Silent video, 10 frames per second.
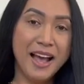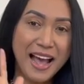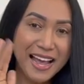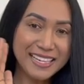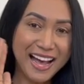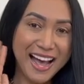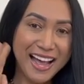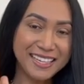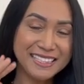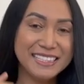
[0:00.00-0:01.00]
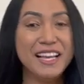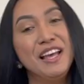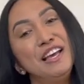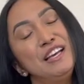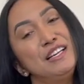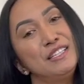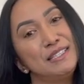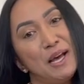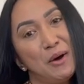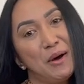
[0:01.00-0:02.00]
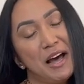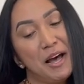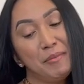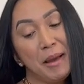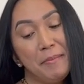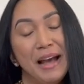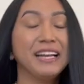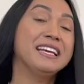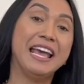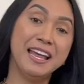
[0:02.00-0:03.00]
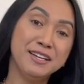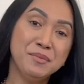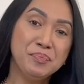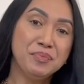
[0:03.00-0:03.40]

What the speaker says: Hi guys. So I'm back again.